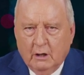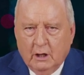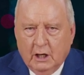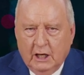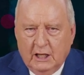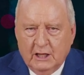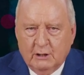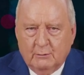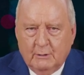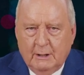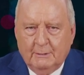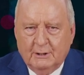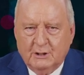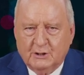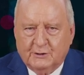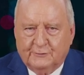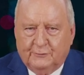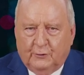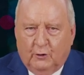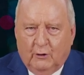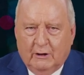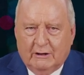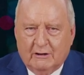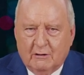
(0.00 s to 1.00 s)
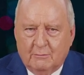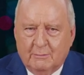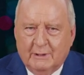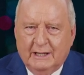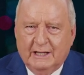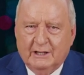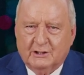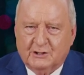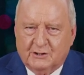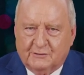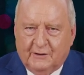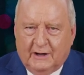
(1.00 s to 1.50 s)
In the women's 400
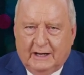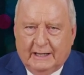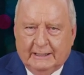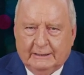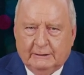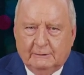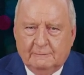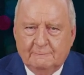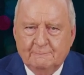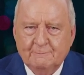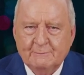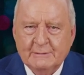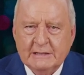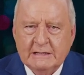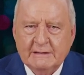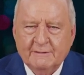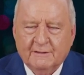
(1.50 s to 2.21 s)
metres final,